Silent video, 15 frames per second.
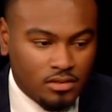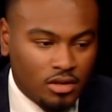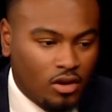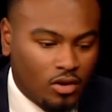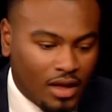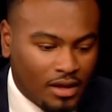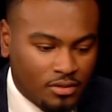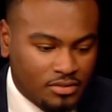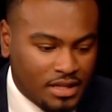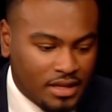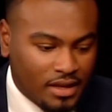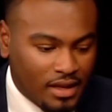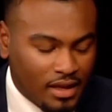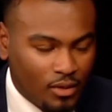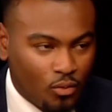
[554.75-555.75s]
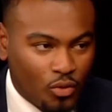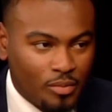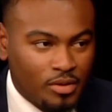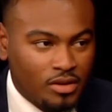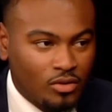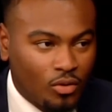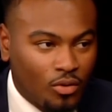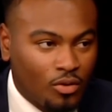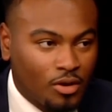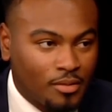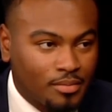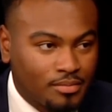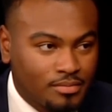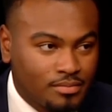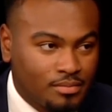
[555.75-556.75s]
No, I don't think women
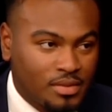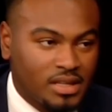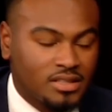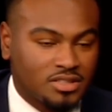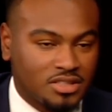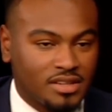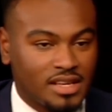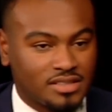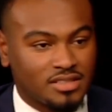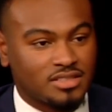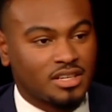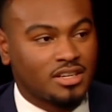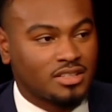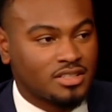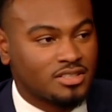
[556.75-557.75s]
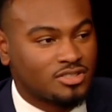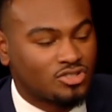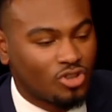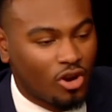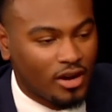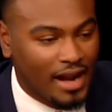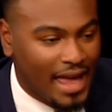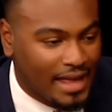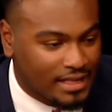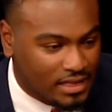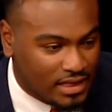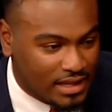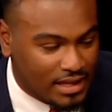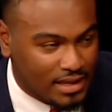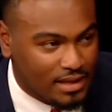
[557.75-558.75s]
or men should necessarily start
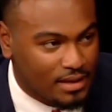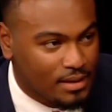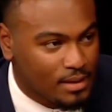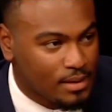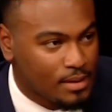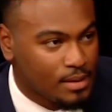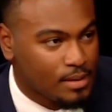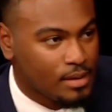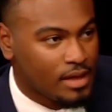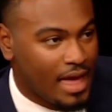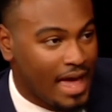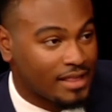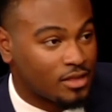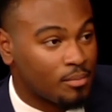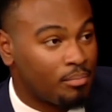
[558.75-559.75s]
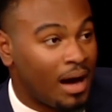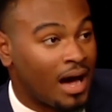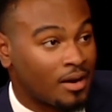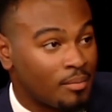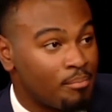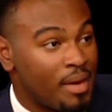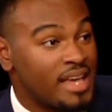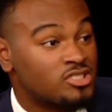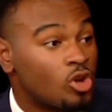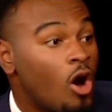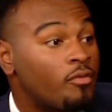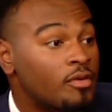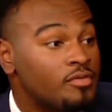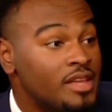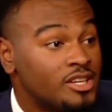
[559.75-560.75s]
at the at the bottom based
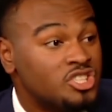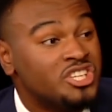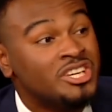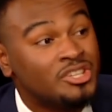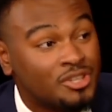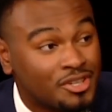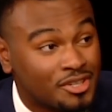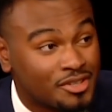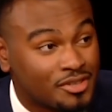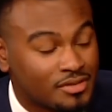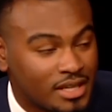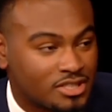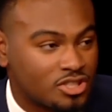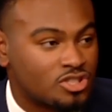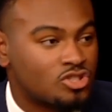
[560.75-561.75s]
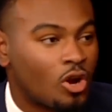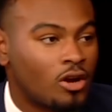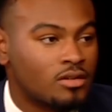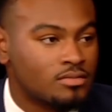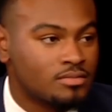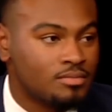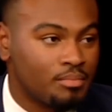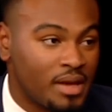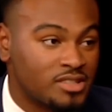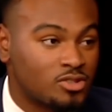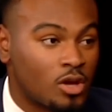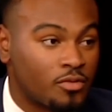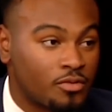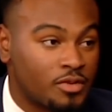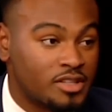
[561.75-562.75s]
off of their gender. They should start
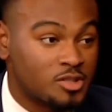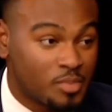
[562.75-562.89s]
based off of